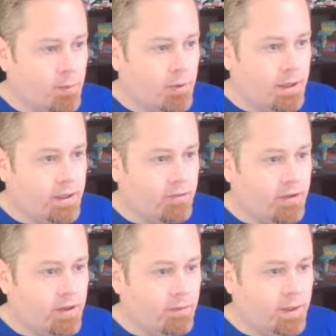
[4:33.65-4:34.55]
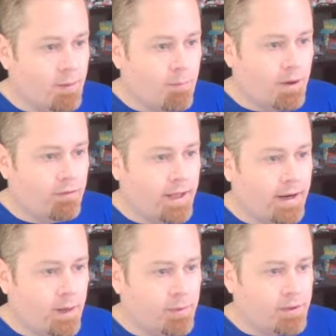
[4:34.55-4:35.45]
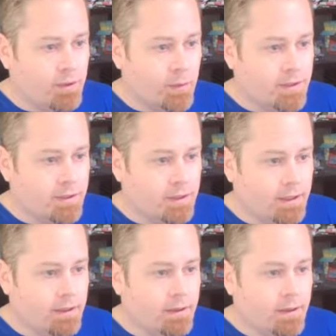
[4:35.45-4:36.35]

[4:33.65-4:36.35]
pretty definitively above that up until recently.